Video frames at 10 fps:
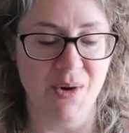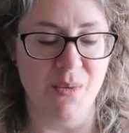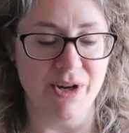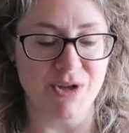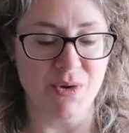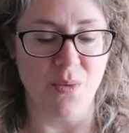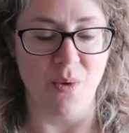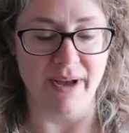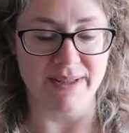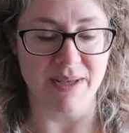which
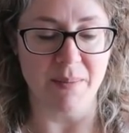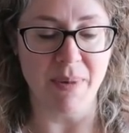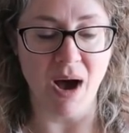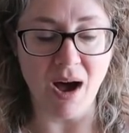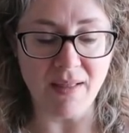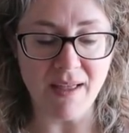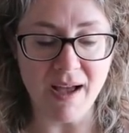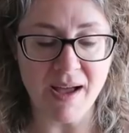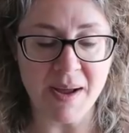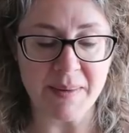was
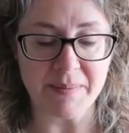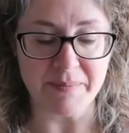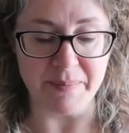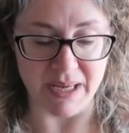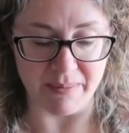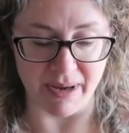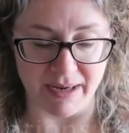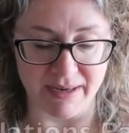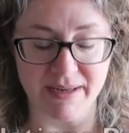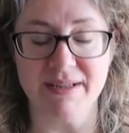Paula
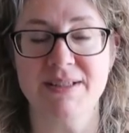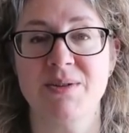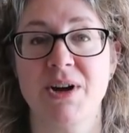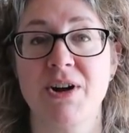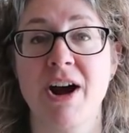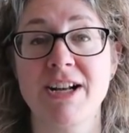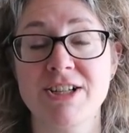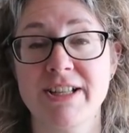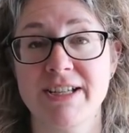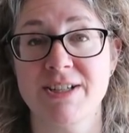Beeman. So
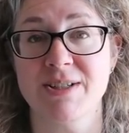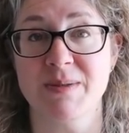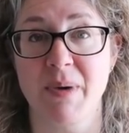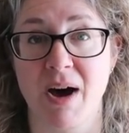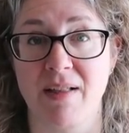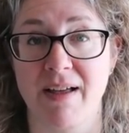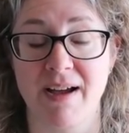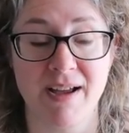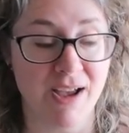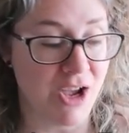congratulations,
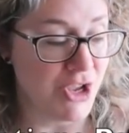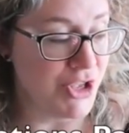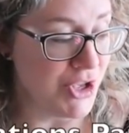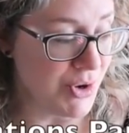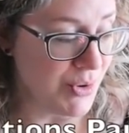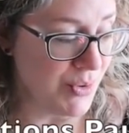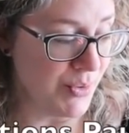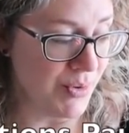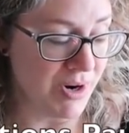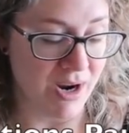Paula.
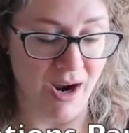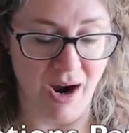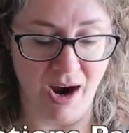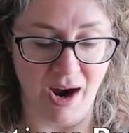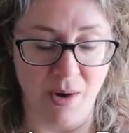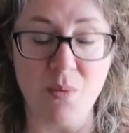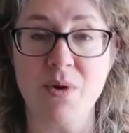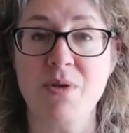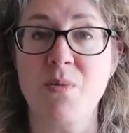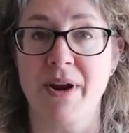You uh, were the